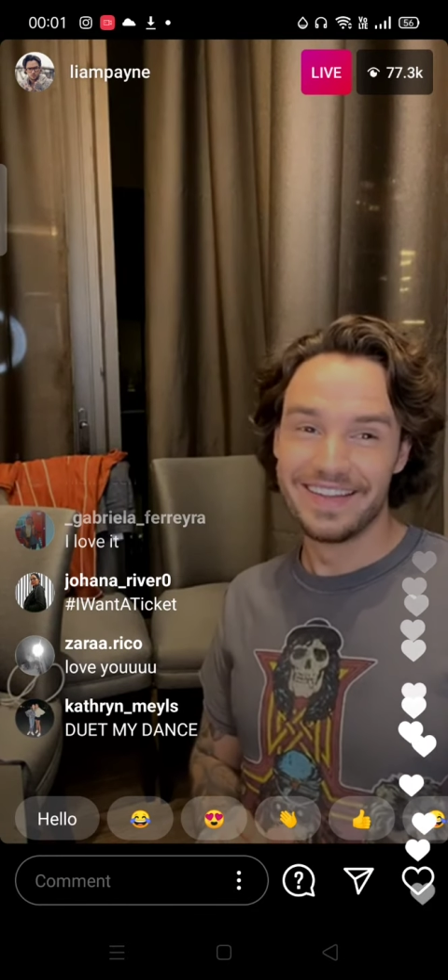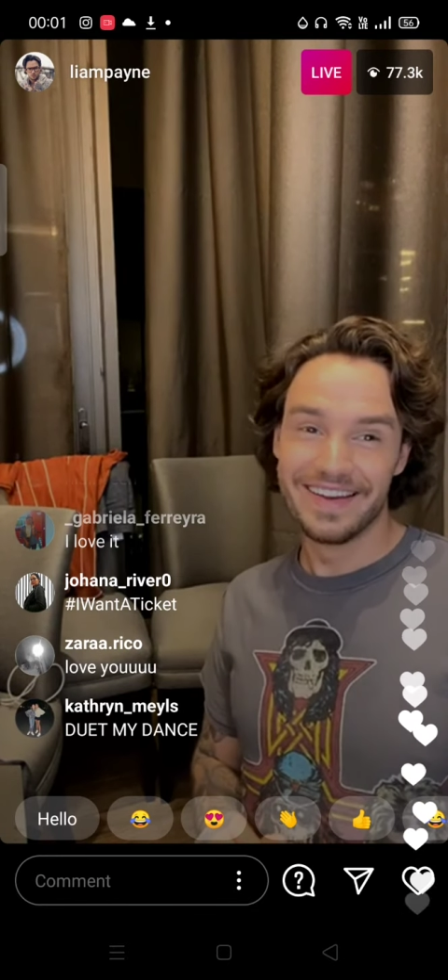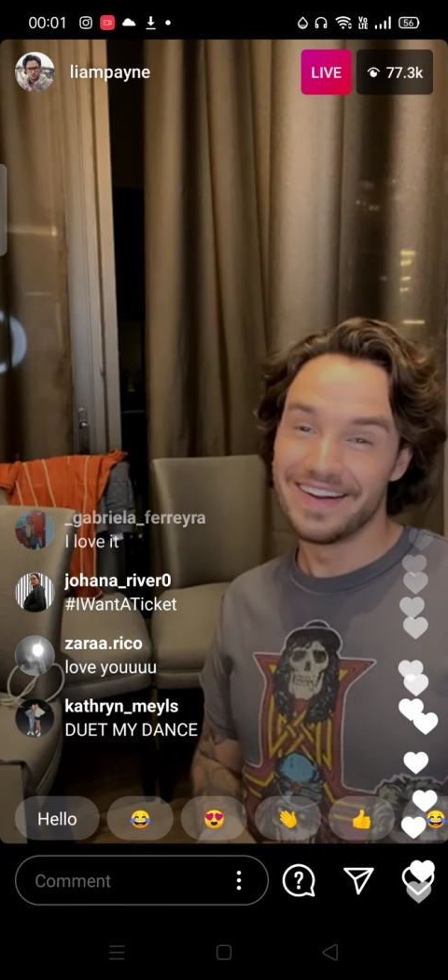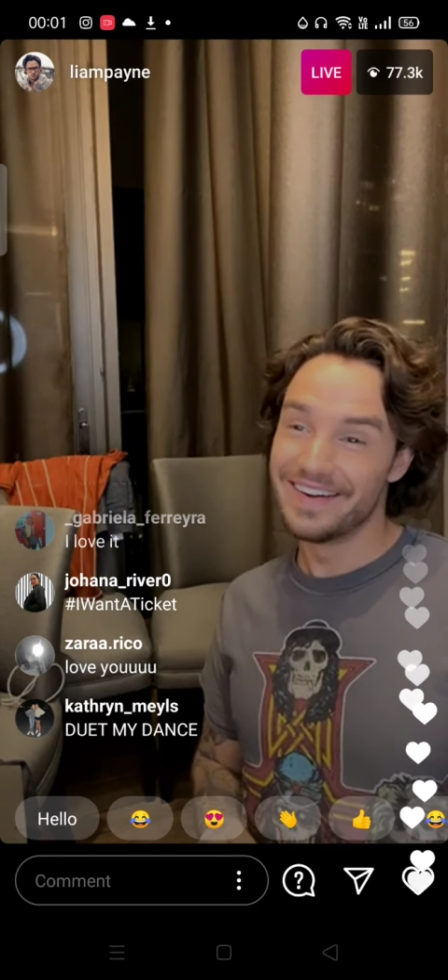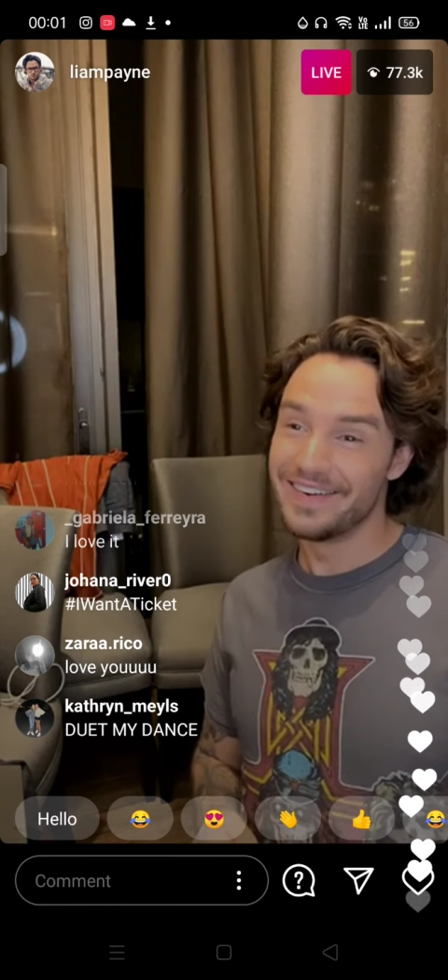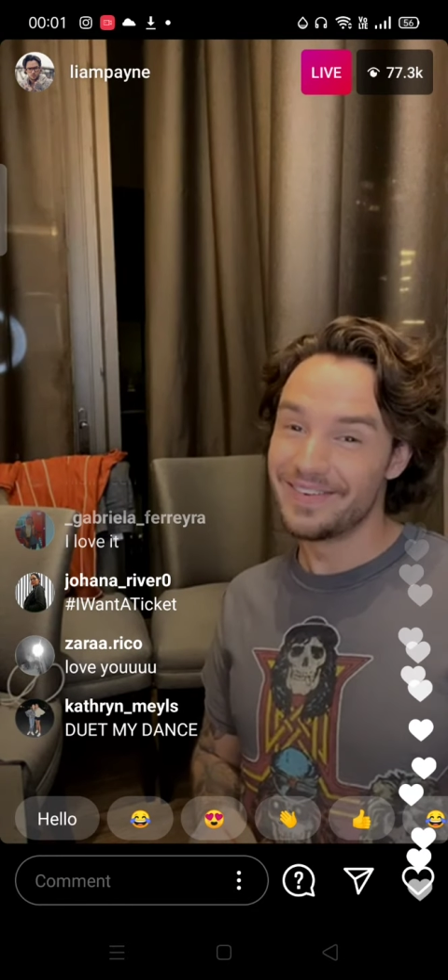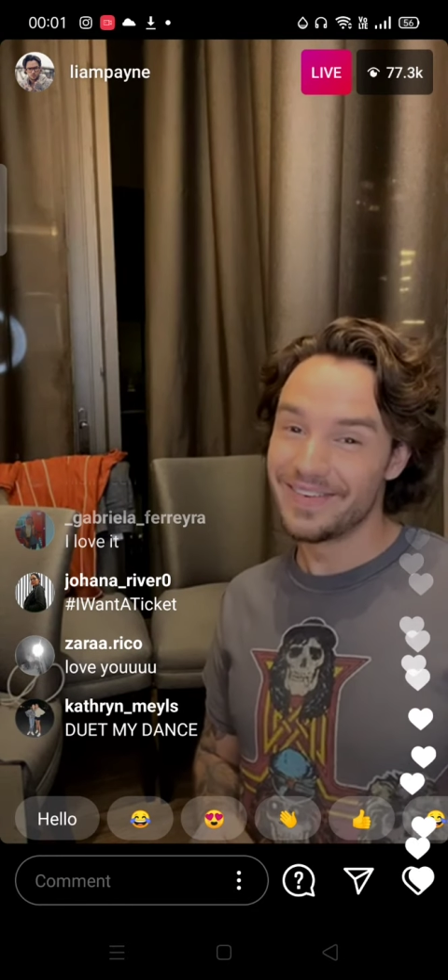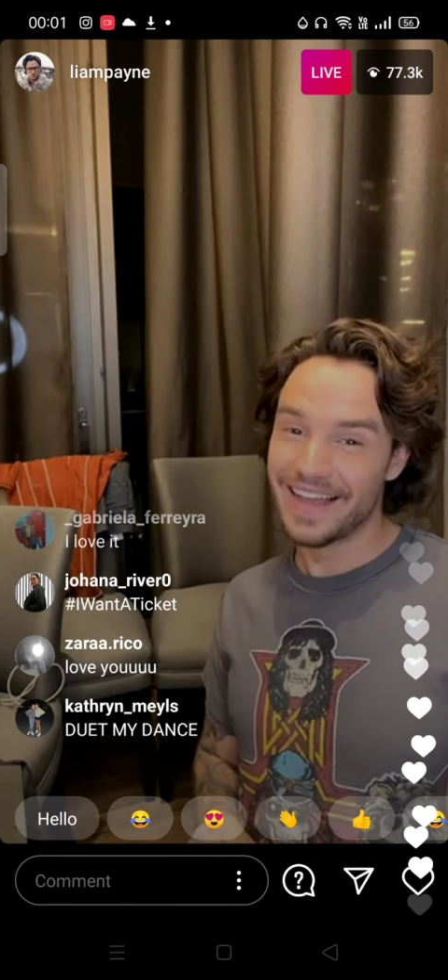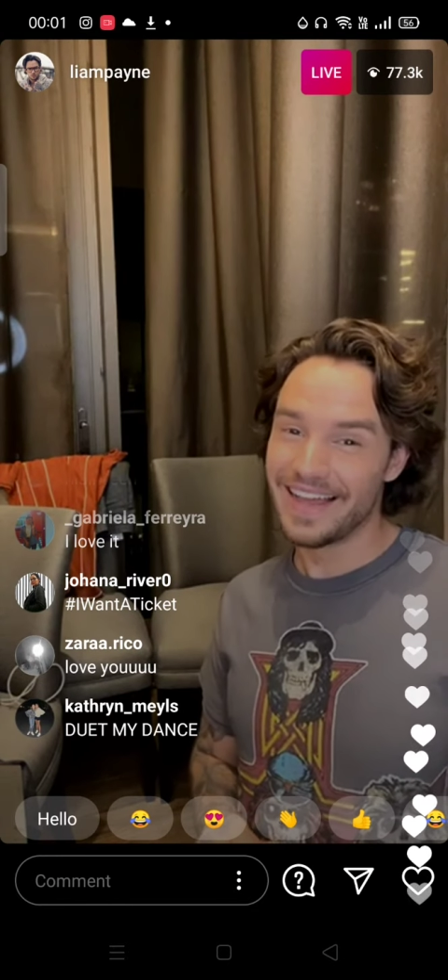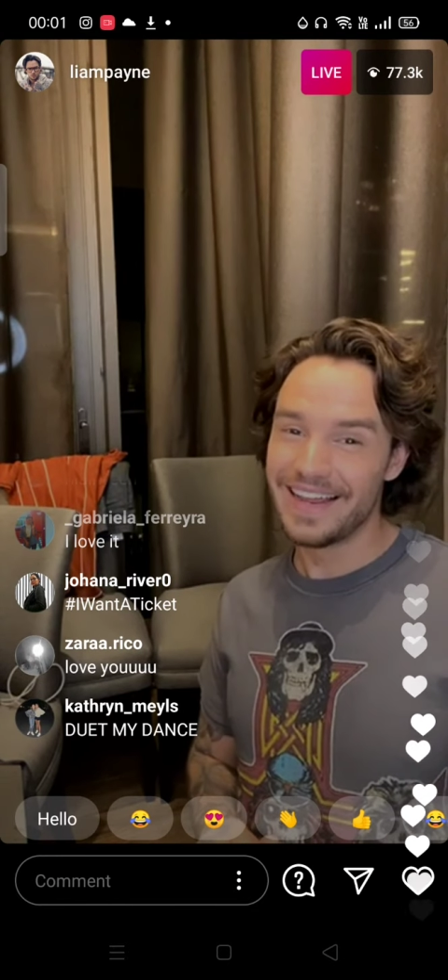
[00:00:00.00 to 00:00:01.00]
Oh,
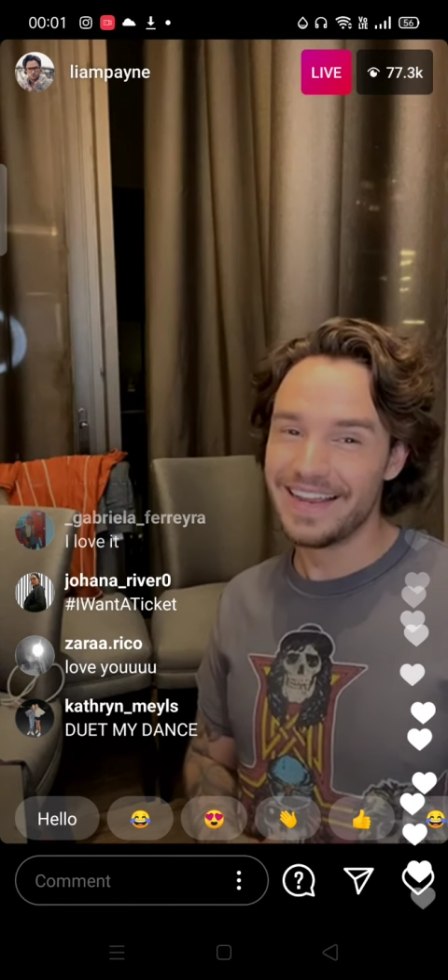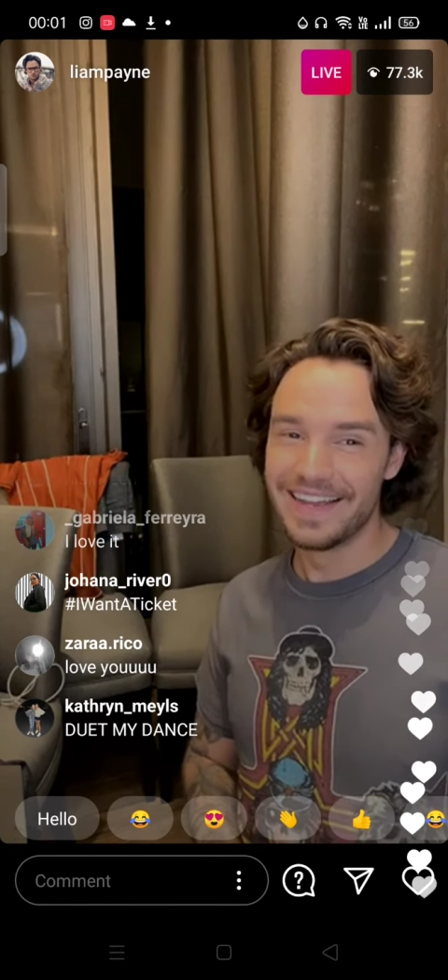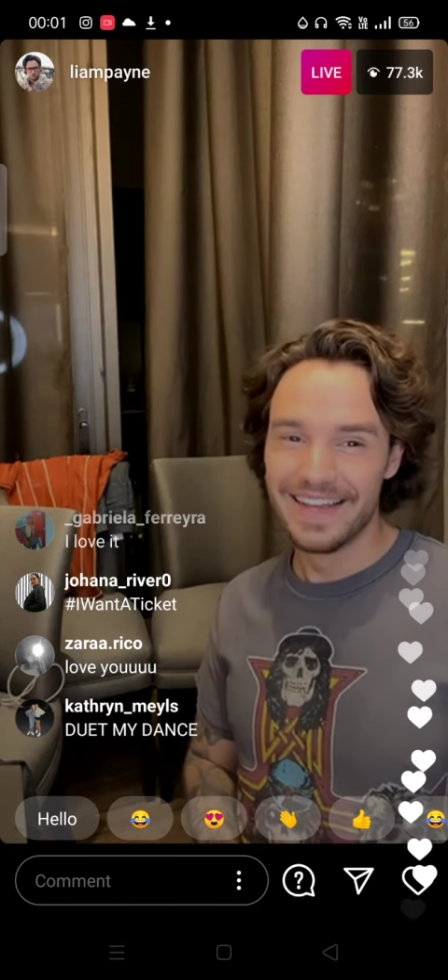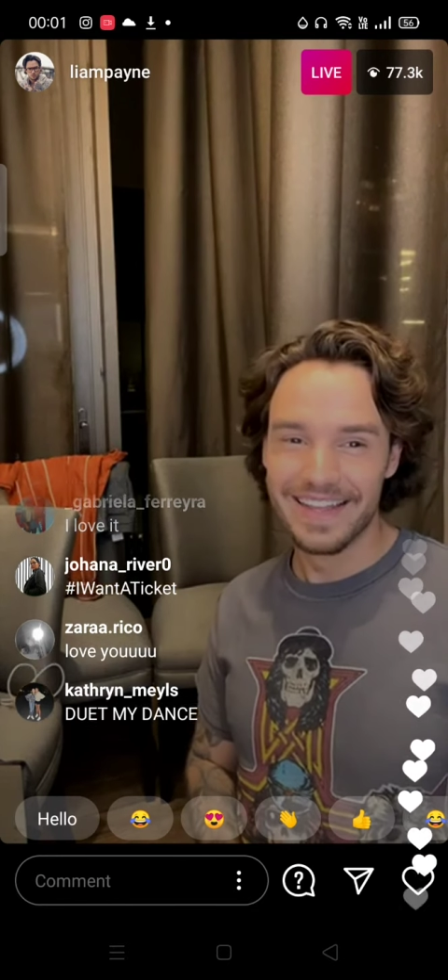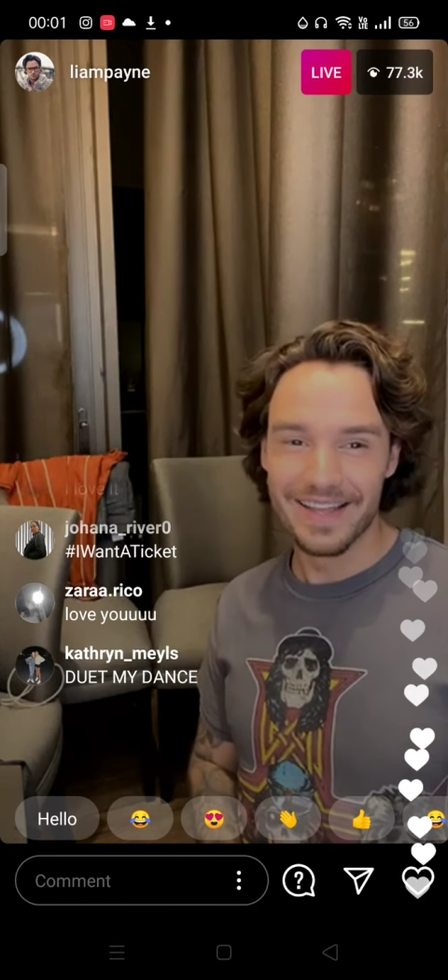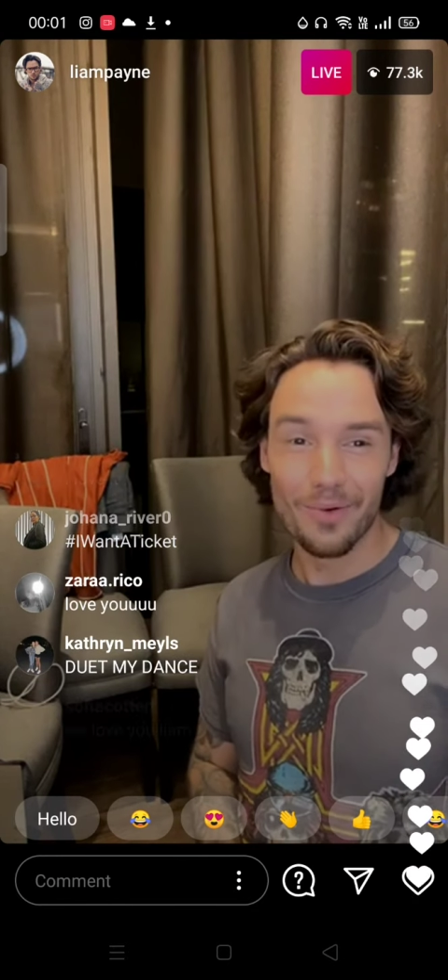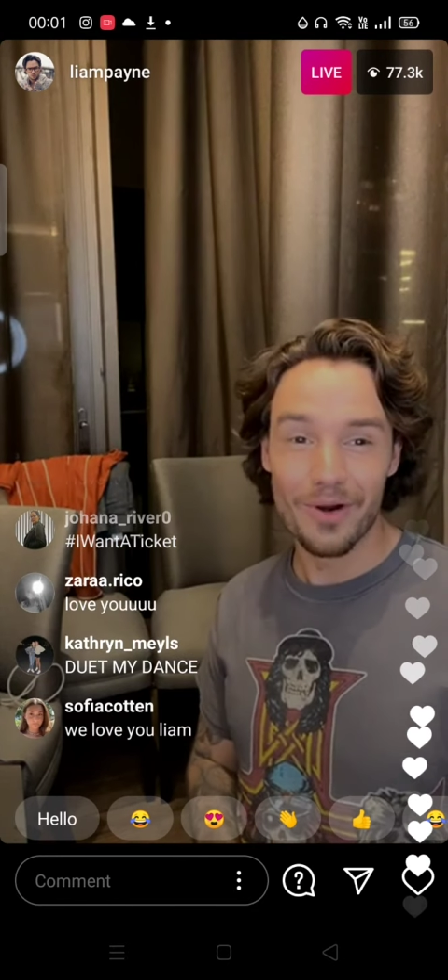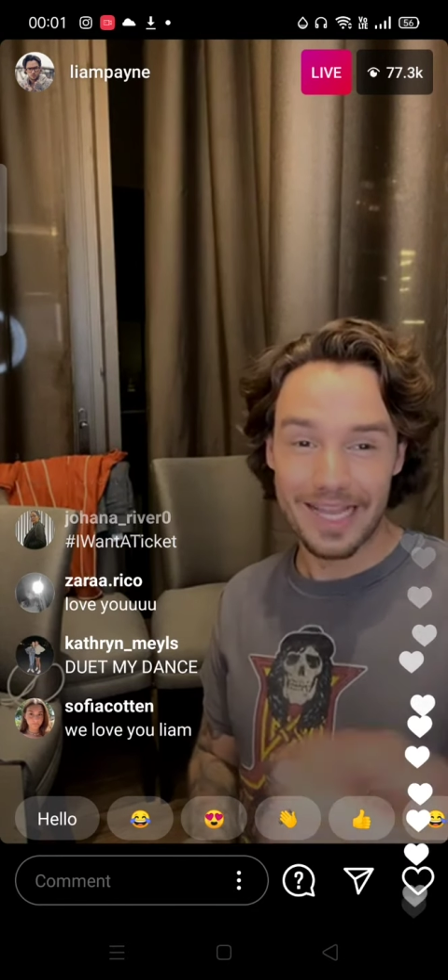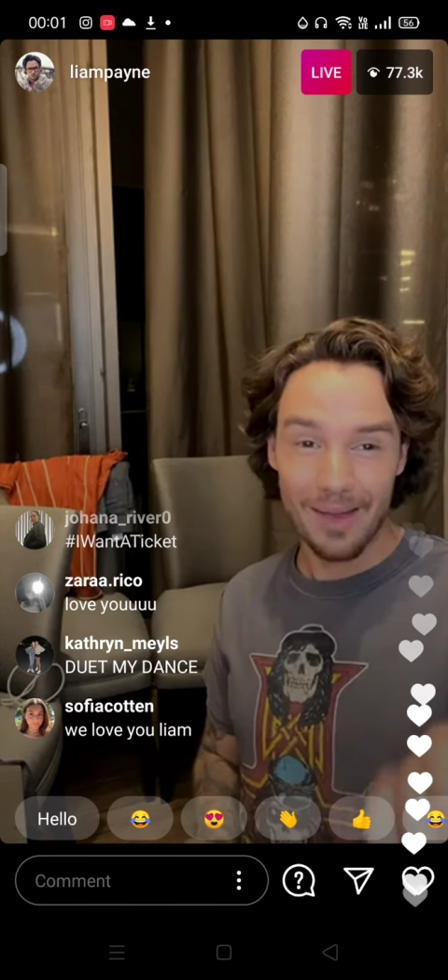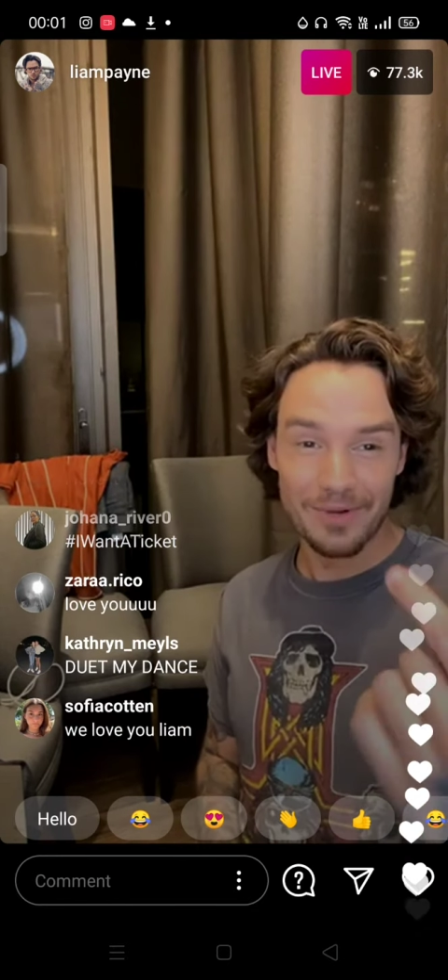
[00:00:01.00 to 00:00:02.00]
okay. Don't worry, the camera's